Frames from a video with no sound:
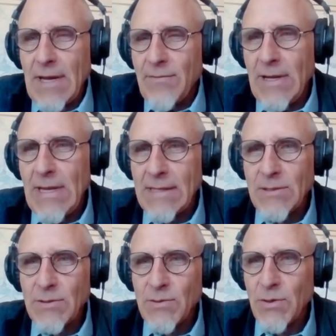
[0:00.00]
I find
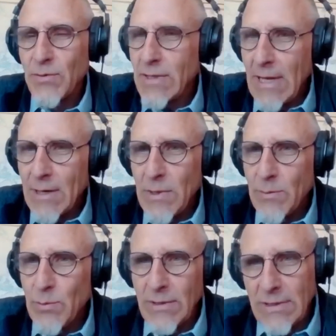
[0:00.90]
that's true with a lot of
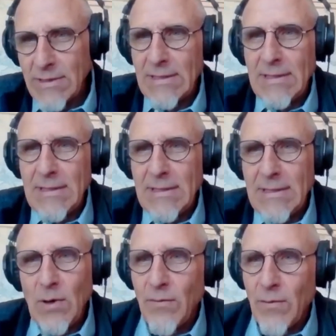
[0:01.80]
people. Just
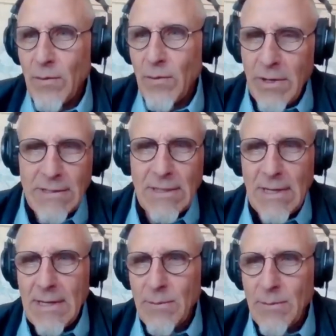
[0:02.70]
over a period of
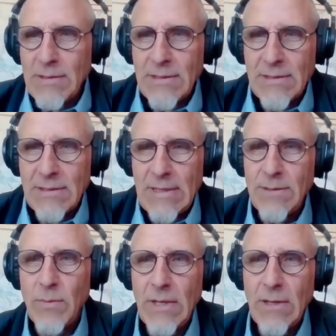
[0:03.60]
time, it just
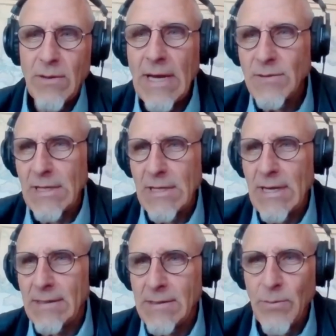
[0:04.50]

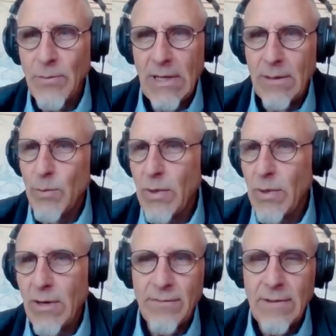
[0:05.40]
lifestyle had become a
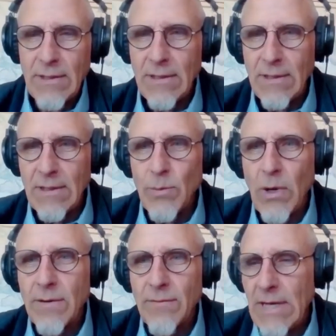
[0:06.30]
part of
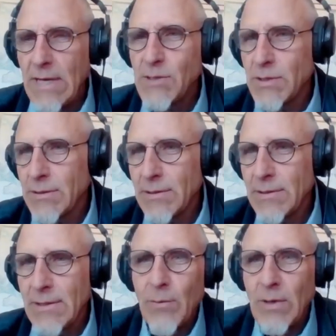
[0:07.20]
the nature
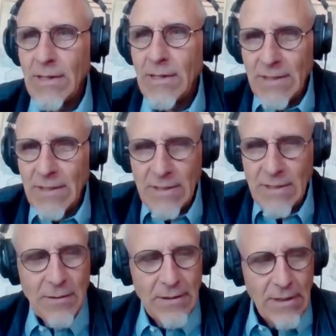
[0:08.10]
that we live in
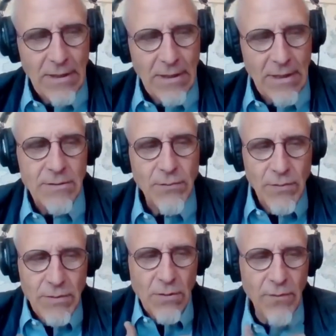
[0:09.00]
here.
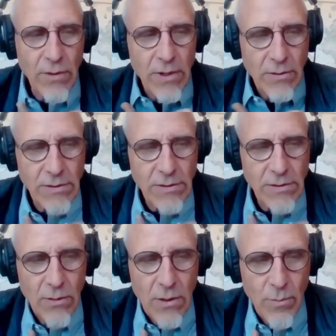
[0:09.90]
So for those that
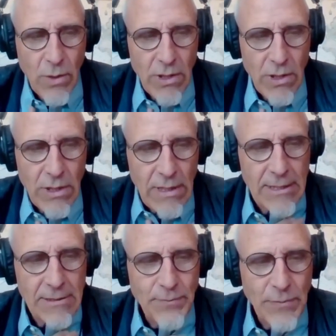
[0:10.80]
don't know, Marty,
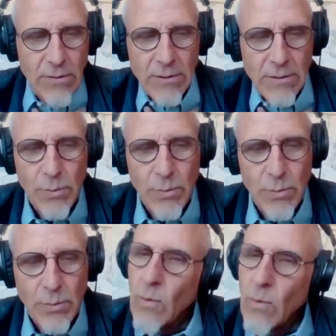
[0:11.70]
can you
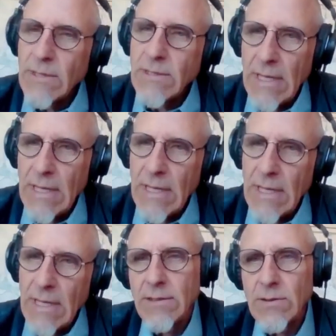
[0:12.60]
explain what a
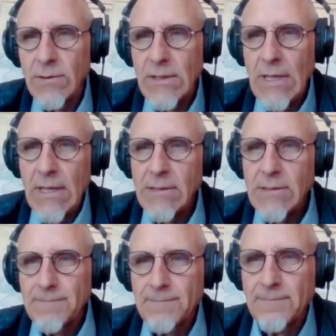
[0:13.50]
staging consultant
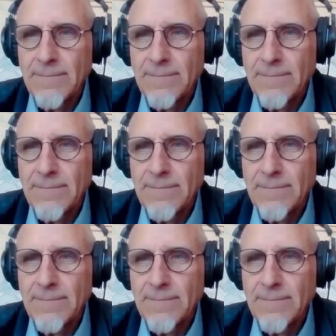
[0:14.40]
does?